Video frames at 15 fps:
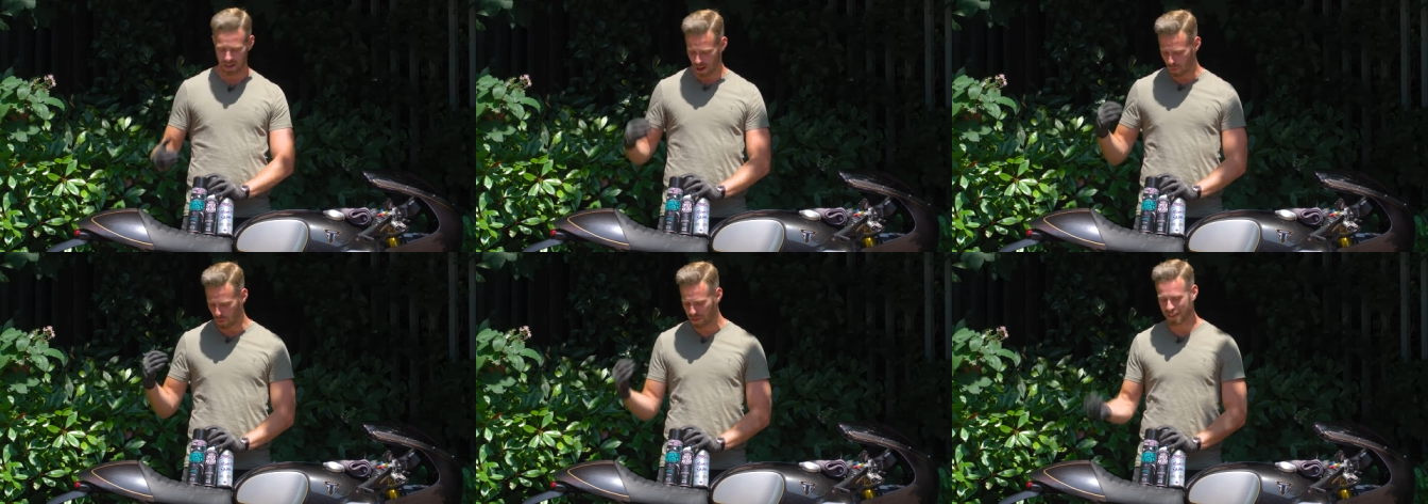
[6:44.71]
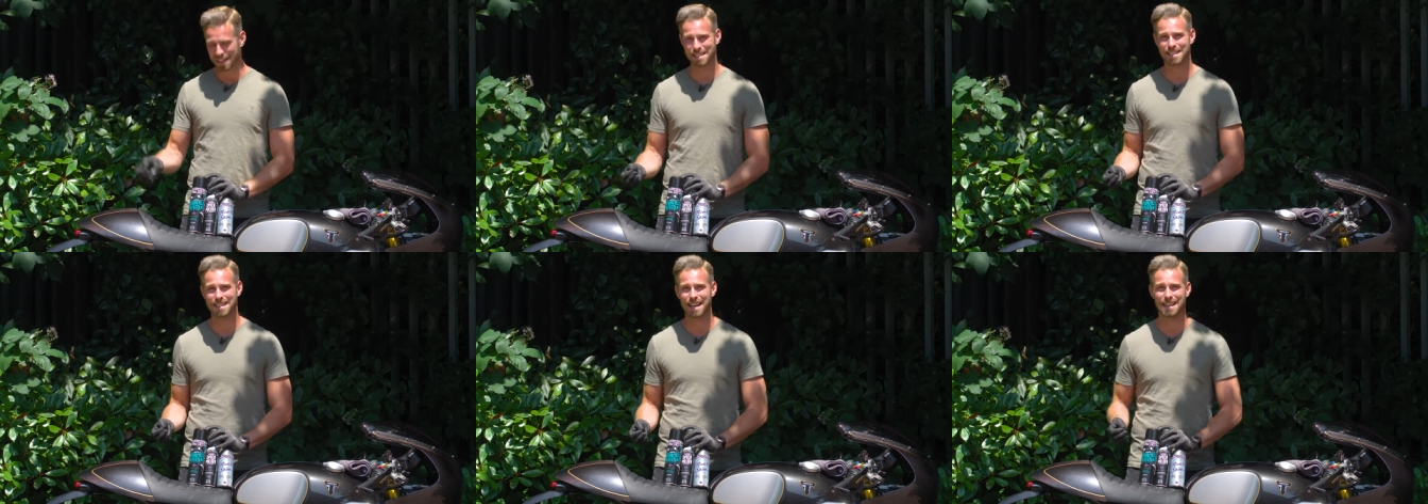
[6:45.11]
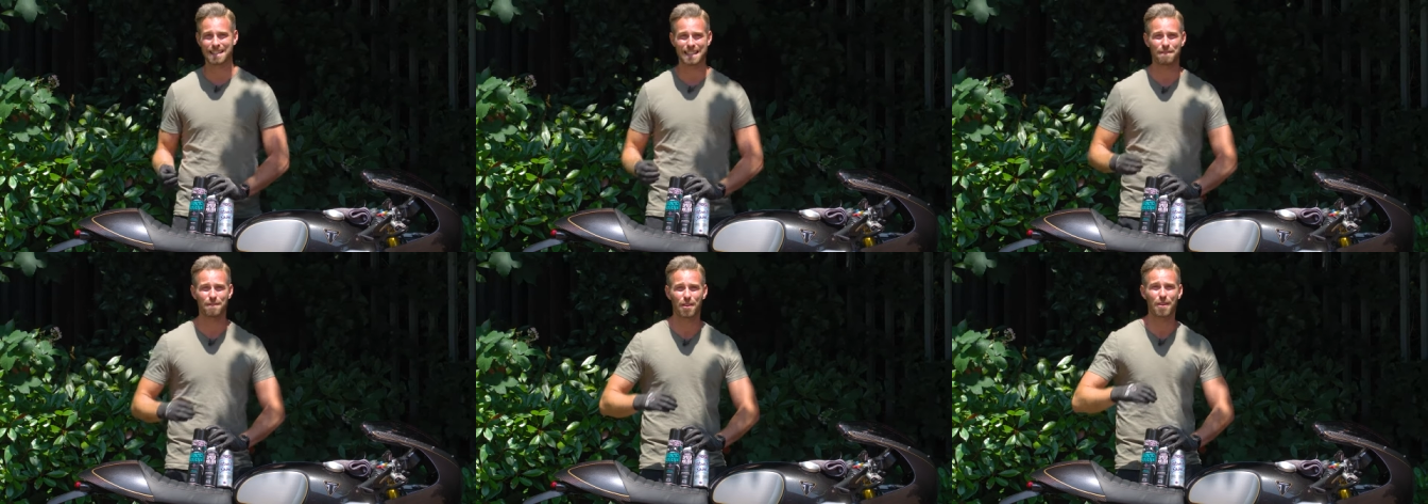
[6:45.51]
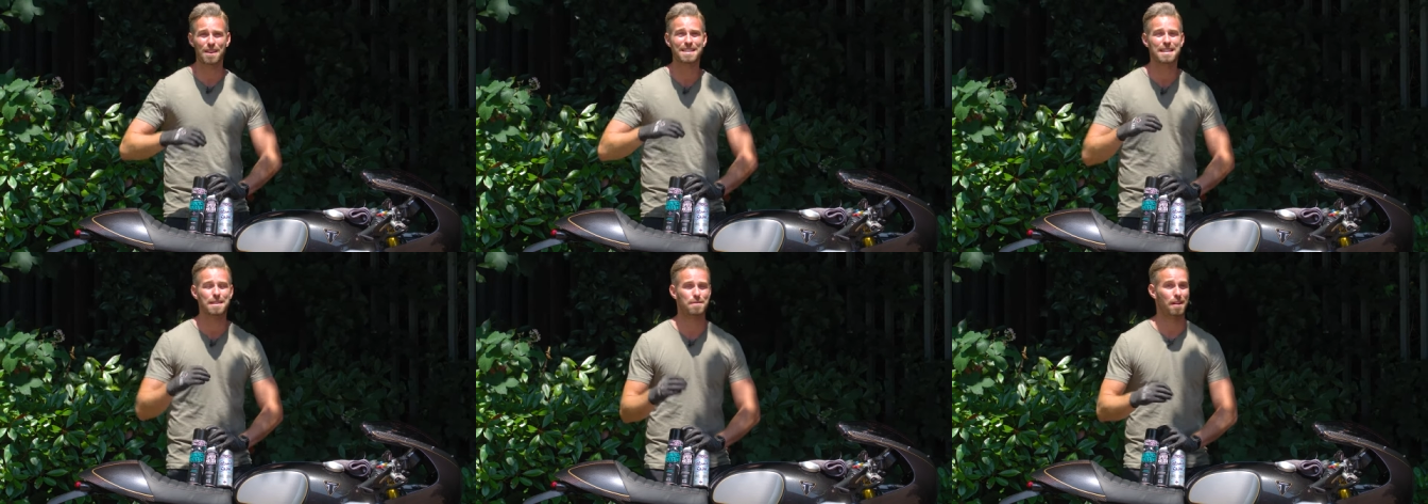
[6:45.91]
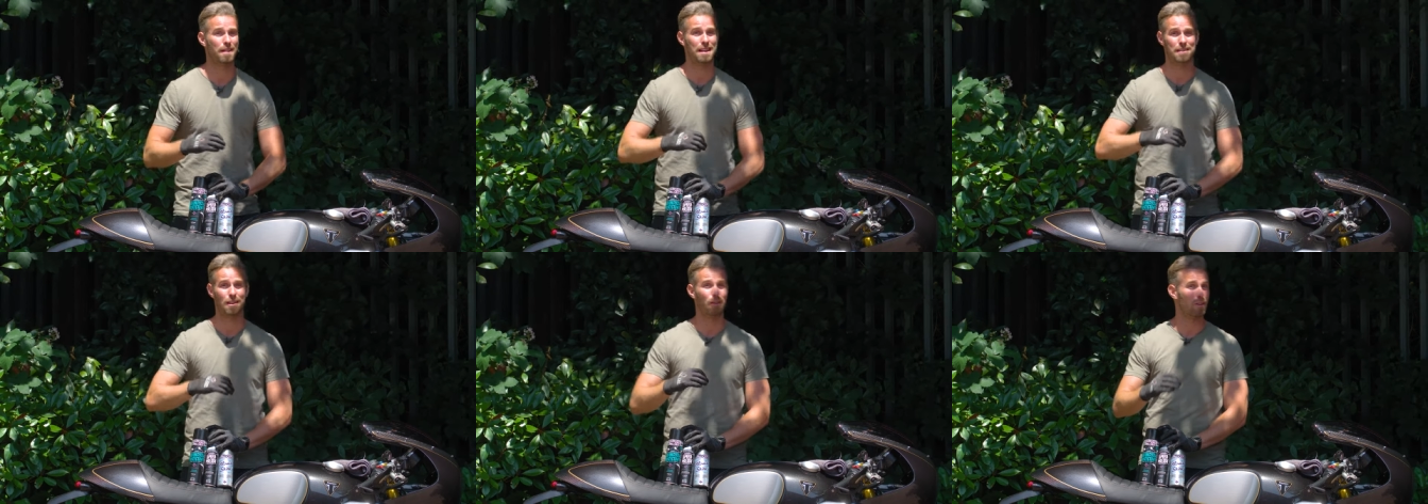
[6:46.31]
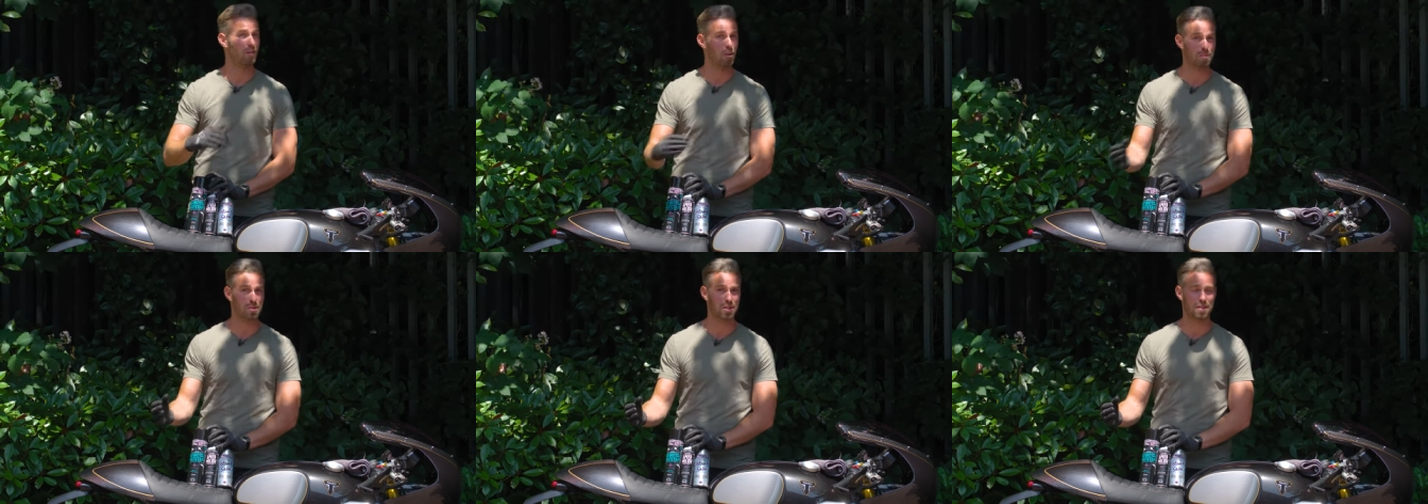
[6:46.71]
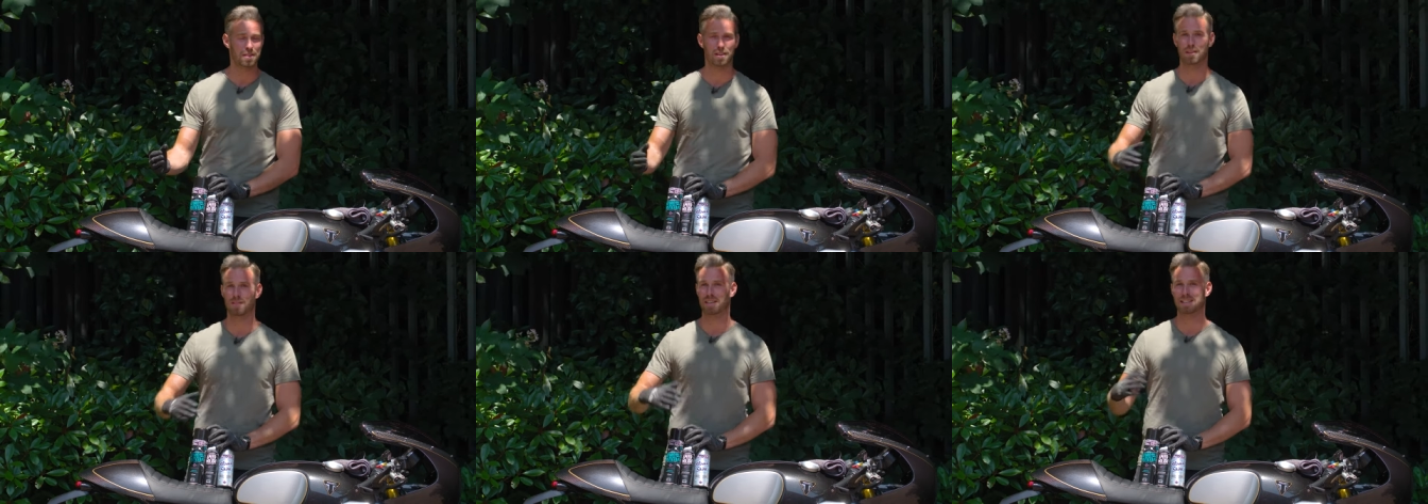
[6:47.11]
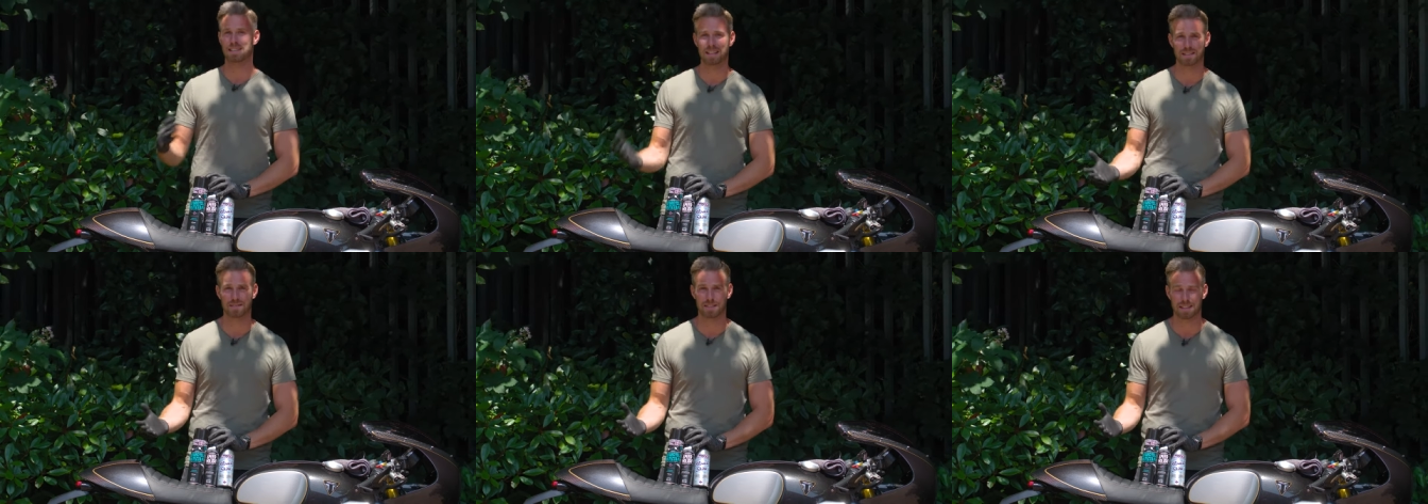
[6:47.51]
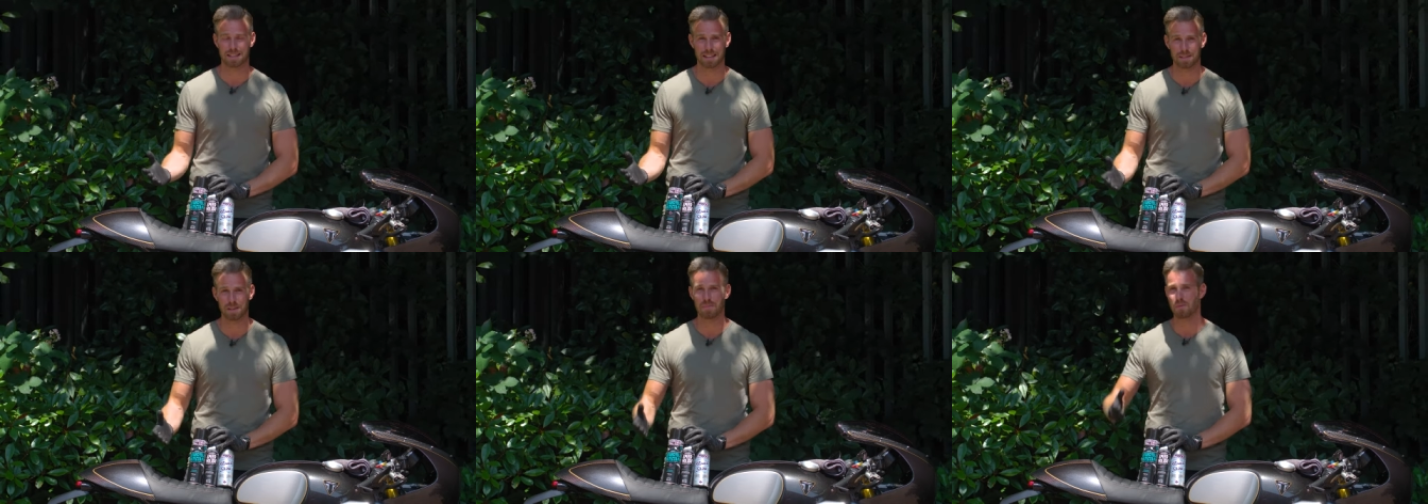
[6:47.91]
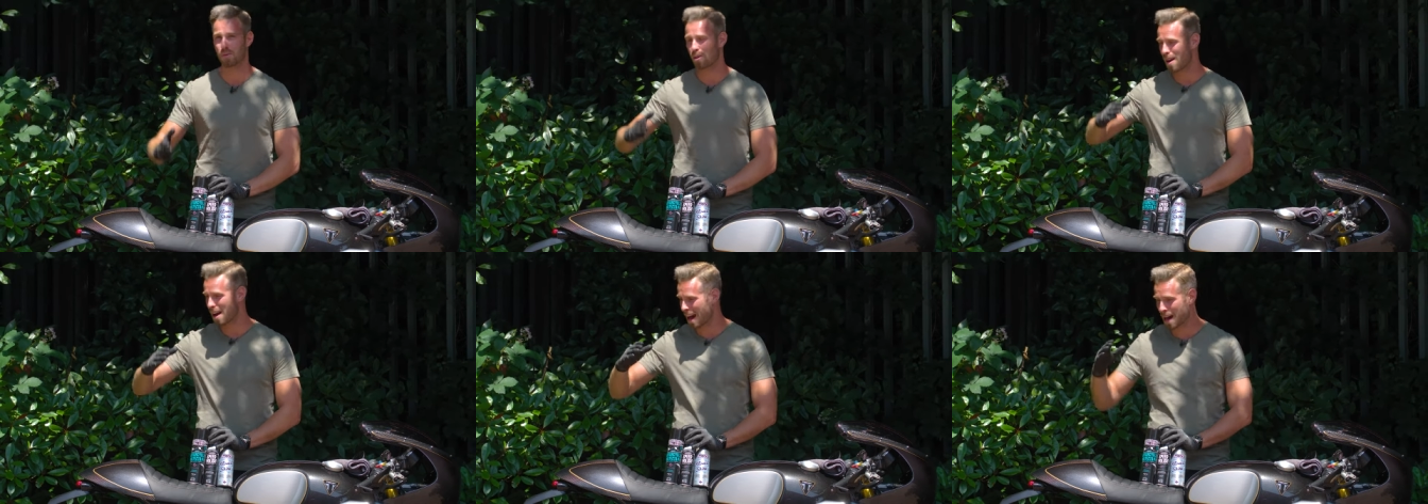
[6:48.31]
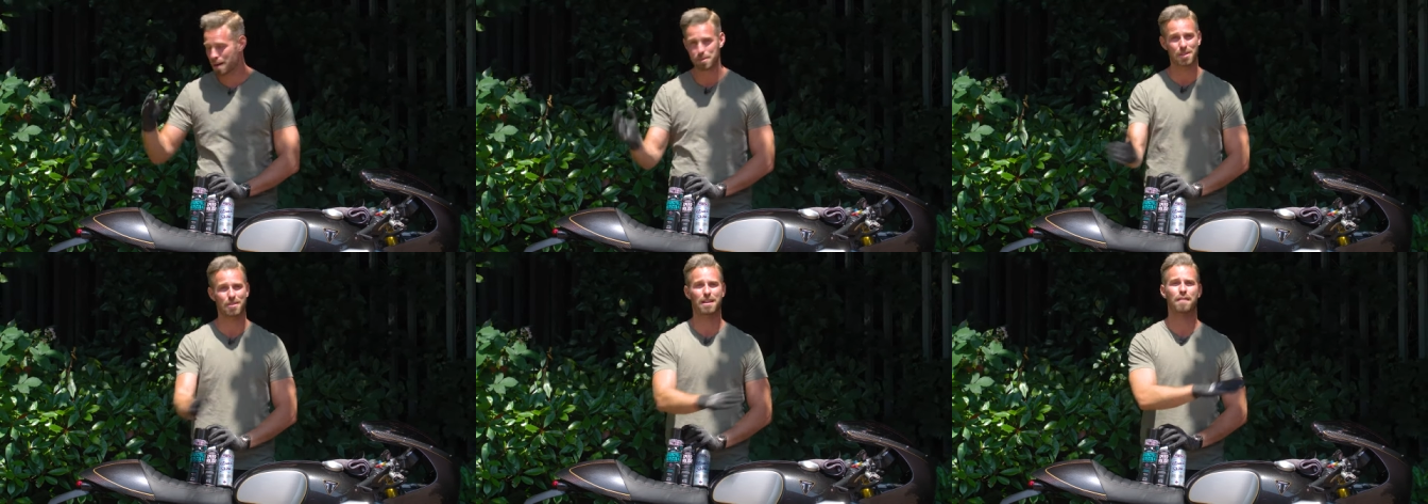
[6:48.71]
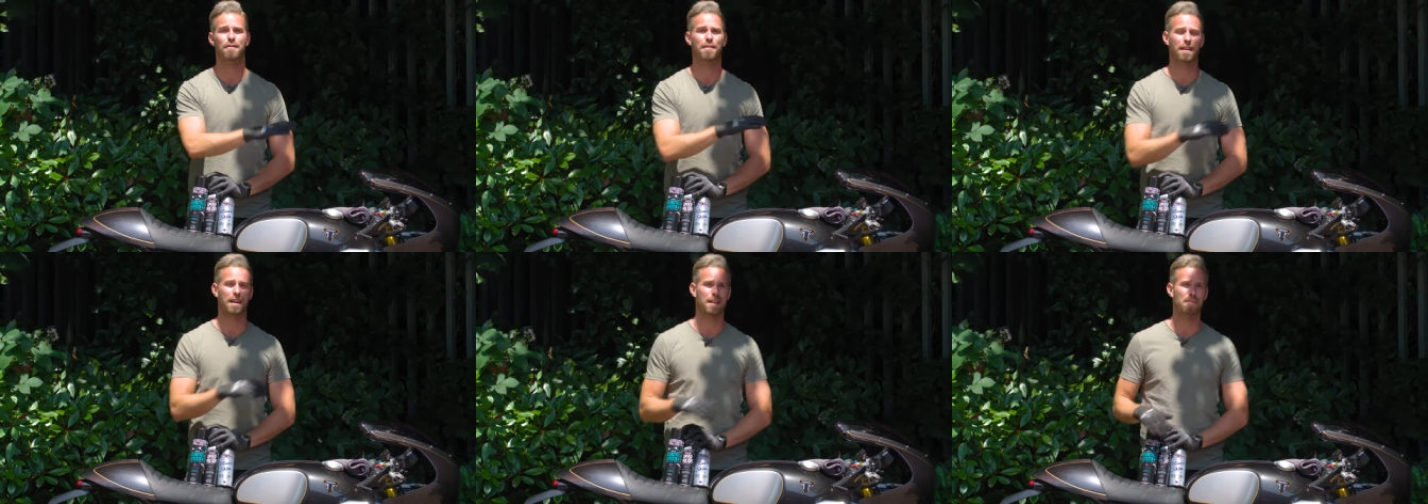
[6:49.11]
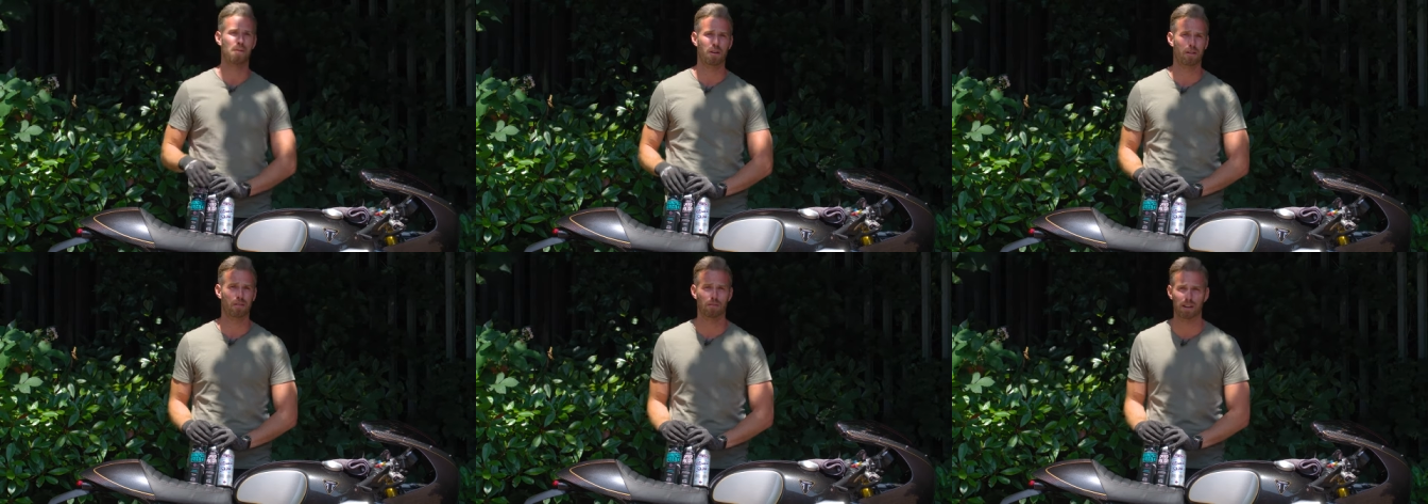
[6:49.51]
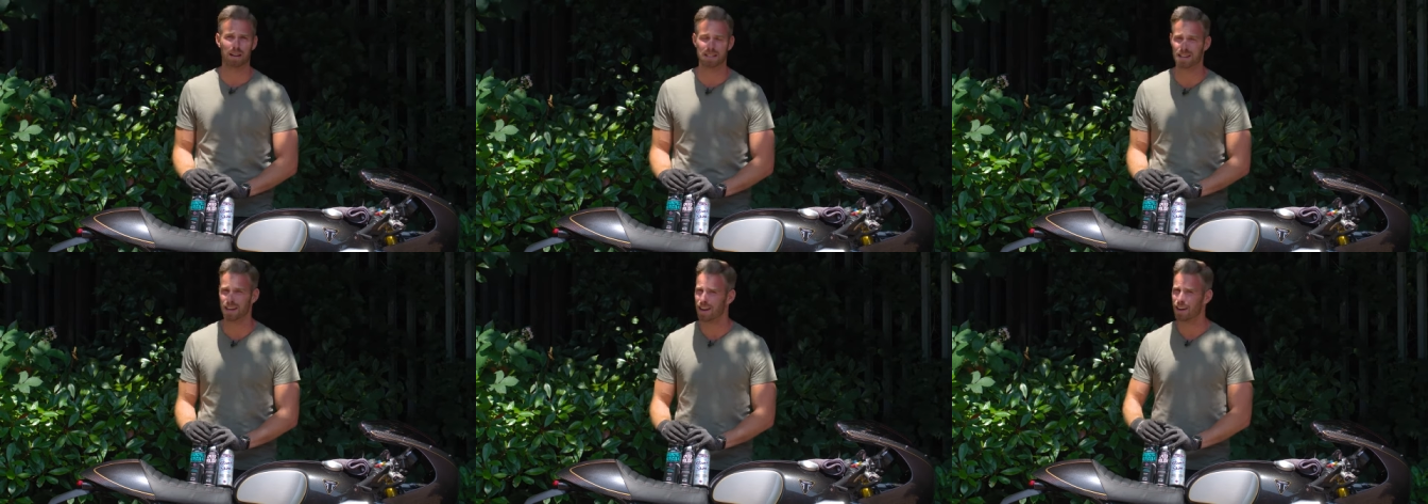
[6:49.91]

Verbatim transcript: And one thing to say is, even though it seems like there's a lot of options, a lot of accessories, if you bought absolutely everything in the Muc-Off range,